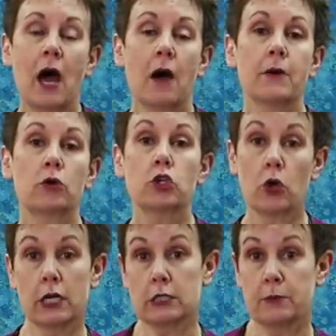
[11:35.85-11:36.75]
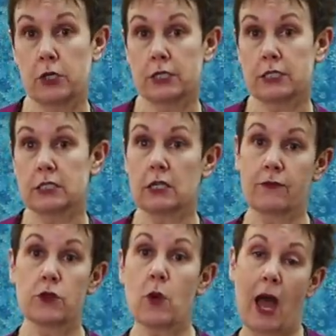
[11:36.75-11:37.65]
about your experiences
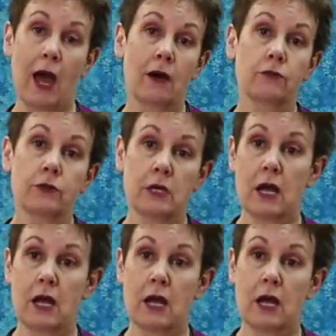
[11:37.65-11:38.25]
if you have